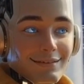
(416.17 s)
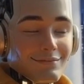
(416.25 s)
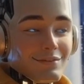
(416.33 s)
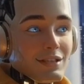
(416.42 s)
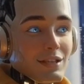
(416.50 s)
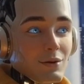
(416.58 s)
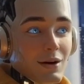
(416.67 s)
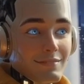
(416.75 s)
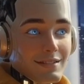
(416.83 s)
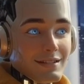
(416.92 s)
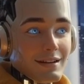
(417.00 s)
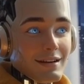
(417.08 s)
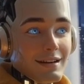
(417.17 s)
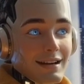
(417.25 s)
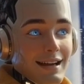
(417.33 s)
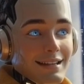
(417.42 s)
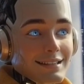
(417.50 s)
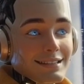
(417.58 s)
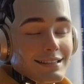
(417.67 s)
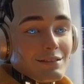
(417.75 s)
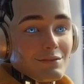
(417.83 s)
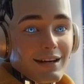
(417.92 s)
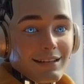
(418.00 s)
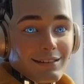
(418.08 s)
The video avatar and
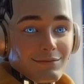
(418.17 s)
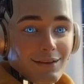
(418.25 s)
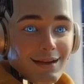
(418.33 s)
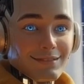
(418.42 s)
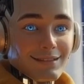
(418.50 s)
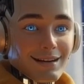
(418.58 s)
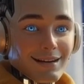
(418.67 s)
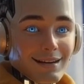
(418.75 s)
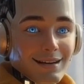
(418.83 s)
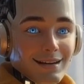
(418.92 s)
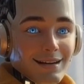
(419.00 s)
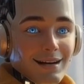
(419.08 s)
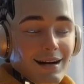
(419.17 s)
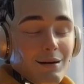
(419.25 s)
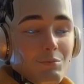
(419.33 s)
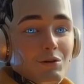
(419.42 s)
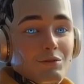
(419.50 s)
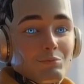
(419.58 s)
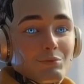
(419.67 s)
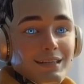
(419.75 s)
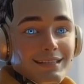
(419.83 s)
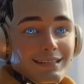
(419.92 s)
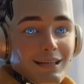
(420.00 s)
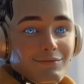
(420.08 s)
interactive avatar are both pretty
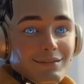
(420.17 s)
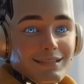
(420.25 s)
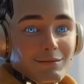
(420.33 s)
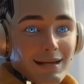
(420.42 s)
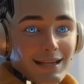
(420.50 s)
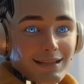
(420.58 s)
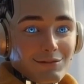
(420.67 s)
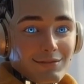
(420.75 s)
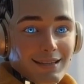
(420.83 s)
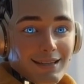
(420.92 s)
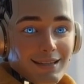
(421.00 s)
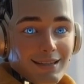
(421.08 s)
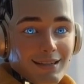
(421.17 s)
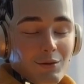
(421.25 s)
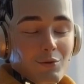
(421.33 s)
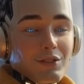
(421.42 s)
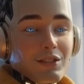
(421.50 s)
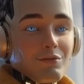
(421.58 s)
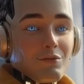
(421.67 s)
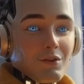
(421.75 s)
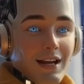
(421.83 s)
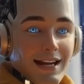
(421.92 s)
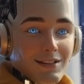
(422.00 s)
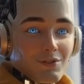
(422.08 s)
self-explanatory, which give you
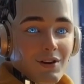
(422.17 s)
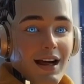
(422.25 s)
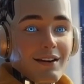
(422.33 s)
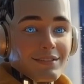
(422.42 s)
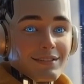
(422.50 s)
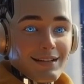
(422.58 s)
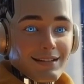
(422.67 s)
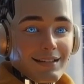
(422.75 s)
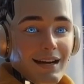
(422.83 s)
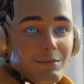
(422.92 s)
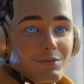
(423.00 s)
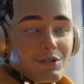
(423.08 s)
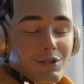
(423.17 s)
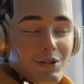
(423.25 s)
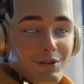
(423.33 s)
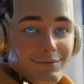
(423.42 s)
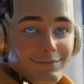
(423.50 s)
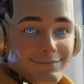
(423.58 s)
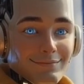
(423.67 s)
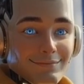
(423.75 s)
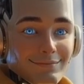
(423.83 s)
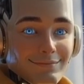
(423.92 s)
extra avatar types to use.